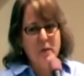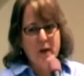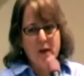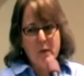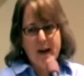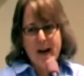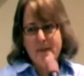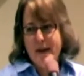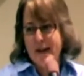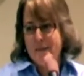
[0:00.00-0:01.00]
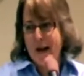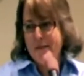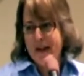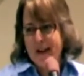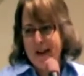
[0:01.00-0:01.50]
but what happened in my
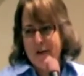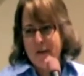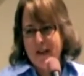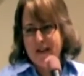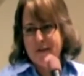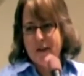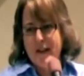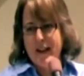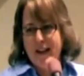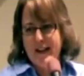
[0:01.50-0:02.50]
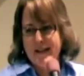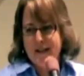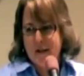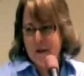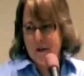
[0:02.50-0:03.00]
meeting was when they got to
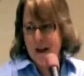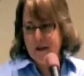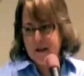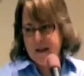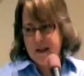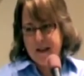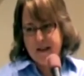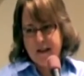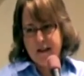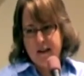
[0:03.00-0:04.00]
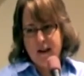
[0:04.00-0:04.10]
the 2000s, they said,